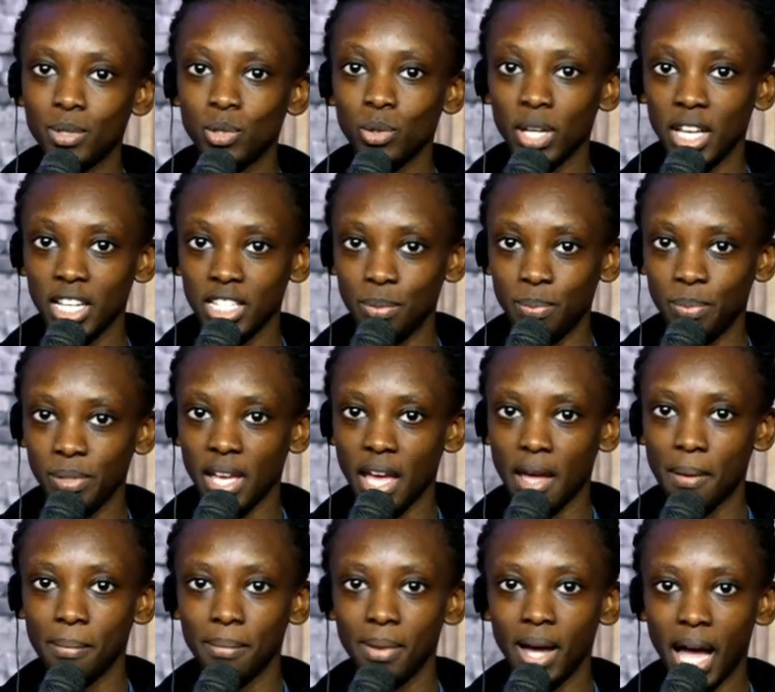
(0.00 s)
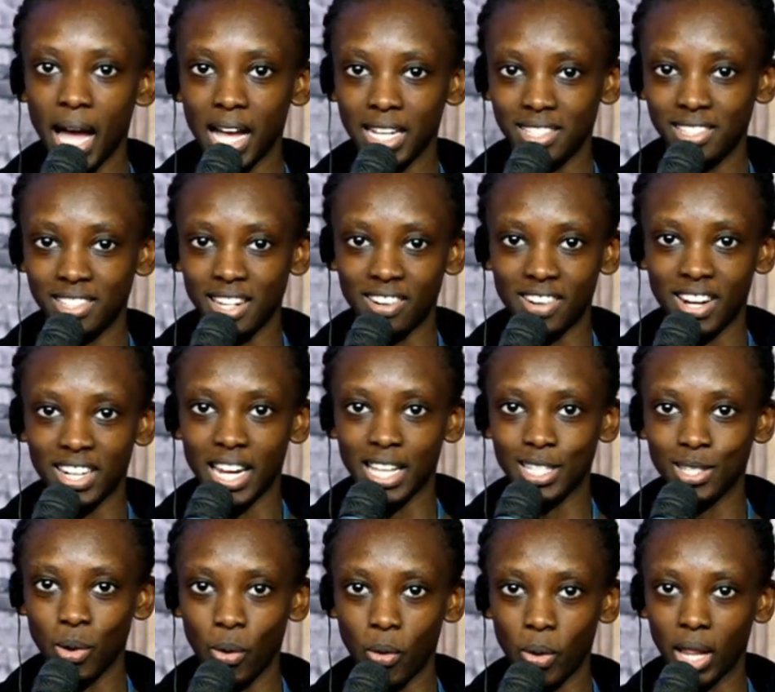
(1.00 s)
to 8 p.m. at Tyrannus
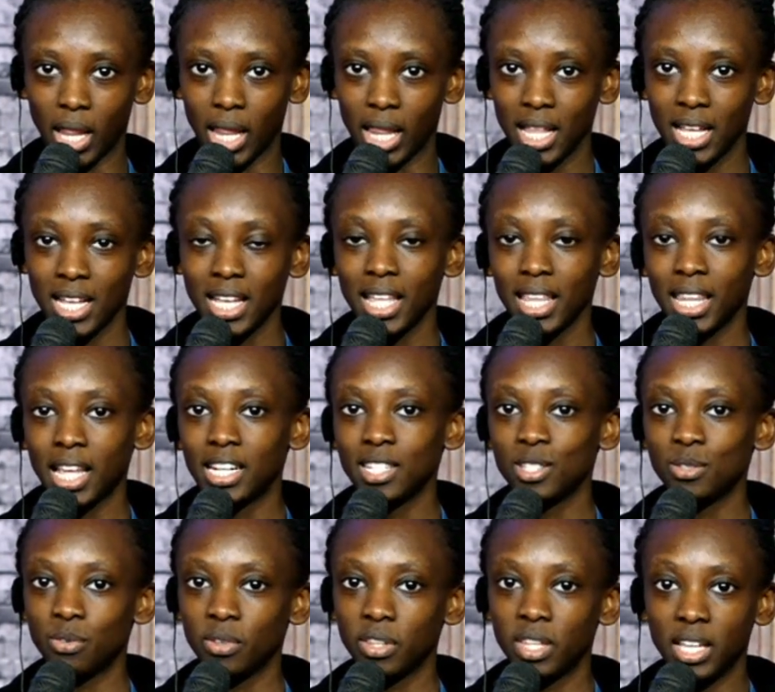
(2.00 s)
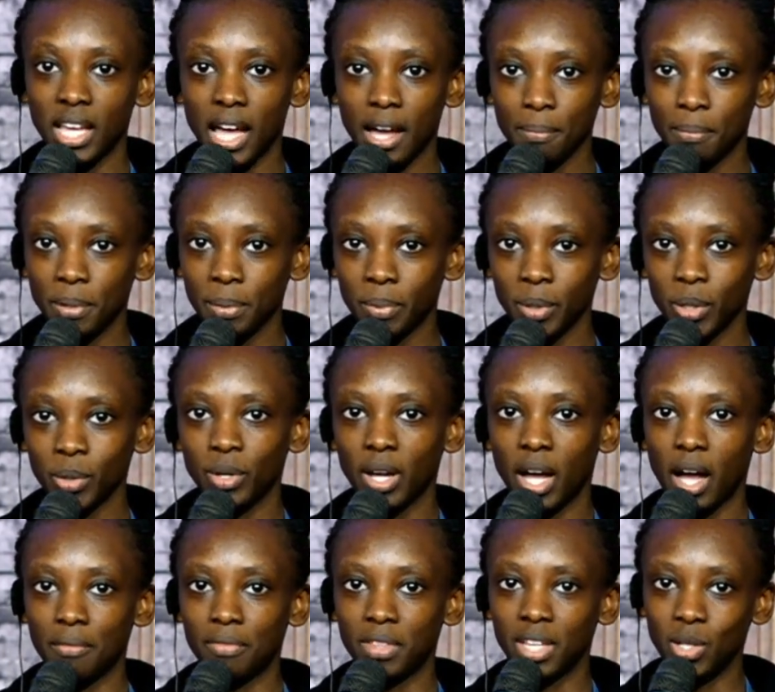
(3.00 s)
Hall. That is for the young people, we
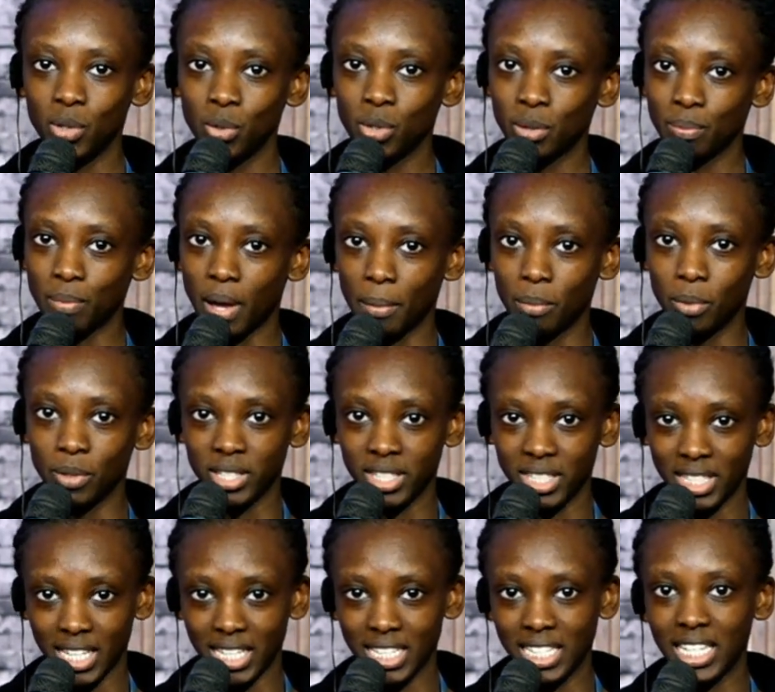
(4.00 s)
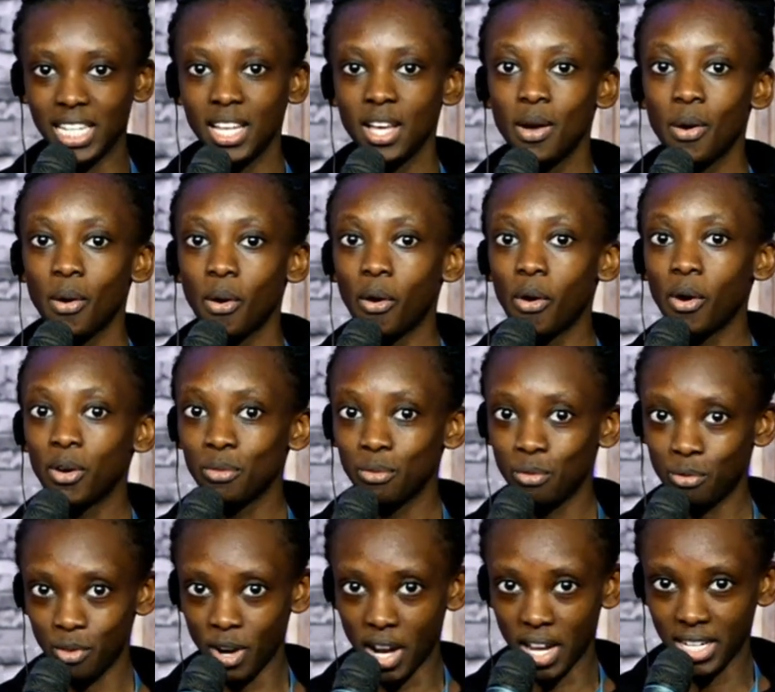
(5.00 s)
have the youth Bible study on
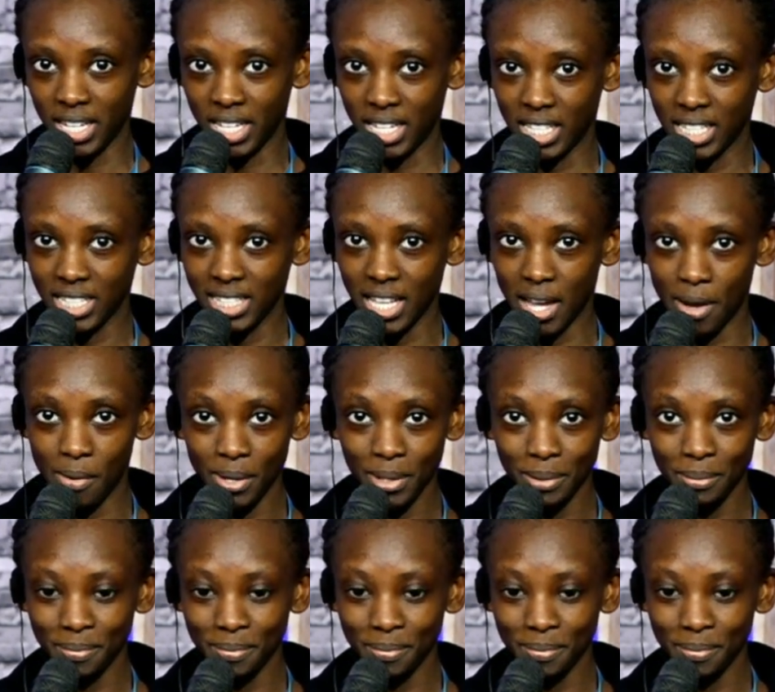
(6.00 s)
Friday. Sawa?